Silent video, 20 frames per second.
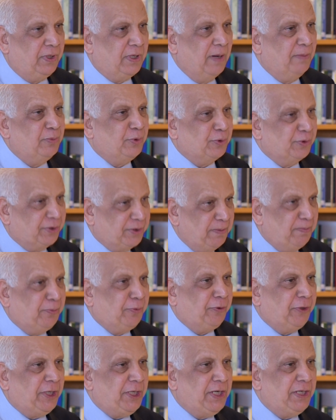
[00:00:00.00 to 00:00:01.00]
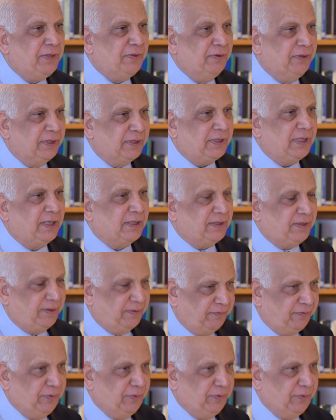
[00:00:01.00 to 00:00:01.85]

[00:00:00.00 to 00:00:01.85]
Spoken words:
come to SIPRI to discuss the